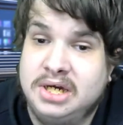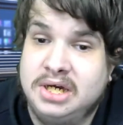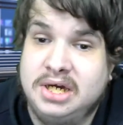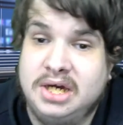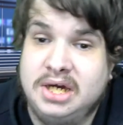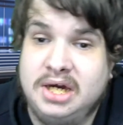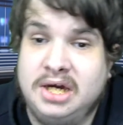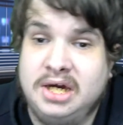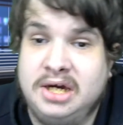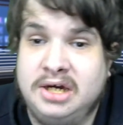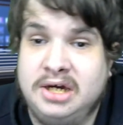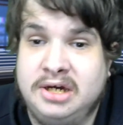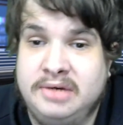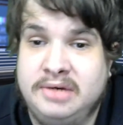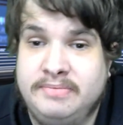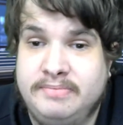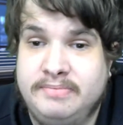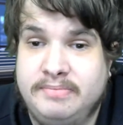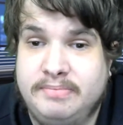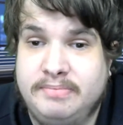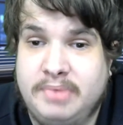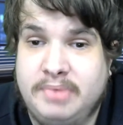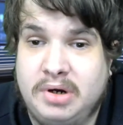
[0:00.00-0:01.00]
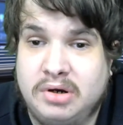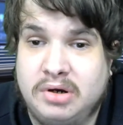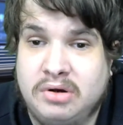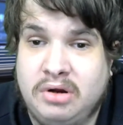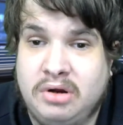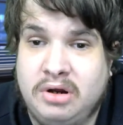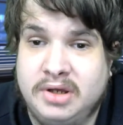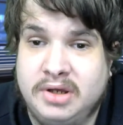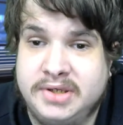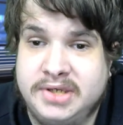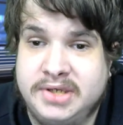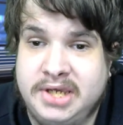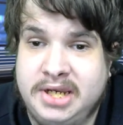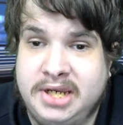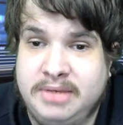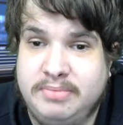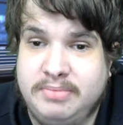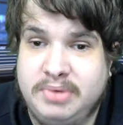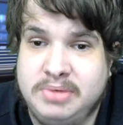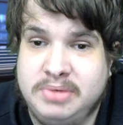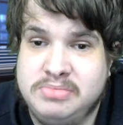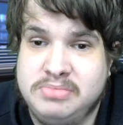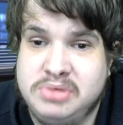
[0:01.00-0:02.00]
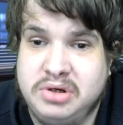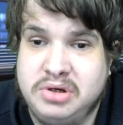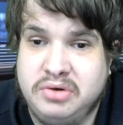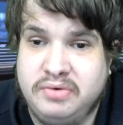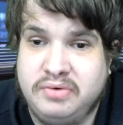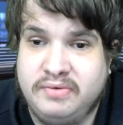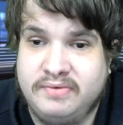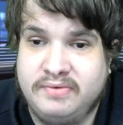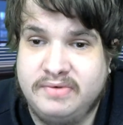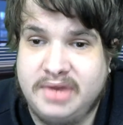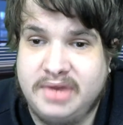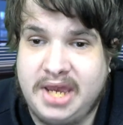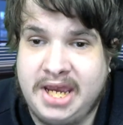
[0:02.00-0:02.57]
Um, but I can't see it being moved